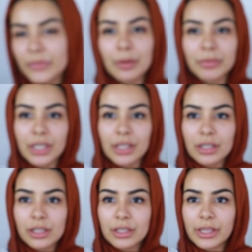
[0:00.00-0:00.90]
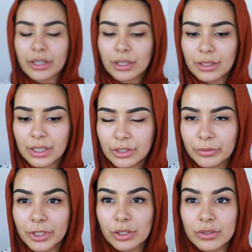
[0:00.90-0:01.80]
I'm gonna get a little
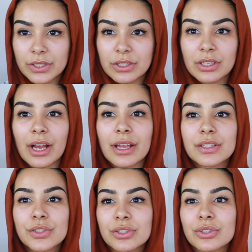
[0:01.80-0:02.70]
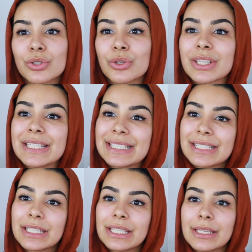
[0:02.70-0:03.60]
bit closer to you guys so you can
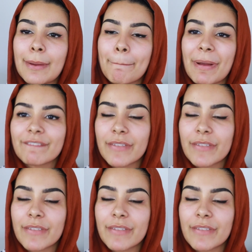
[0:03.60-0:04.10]
see my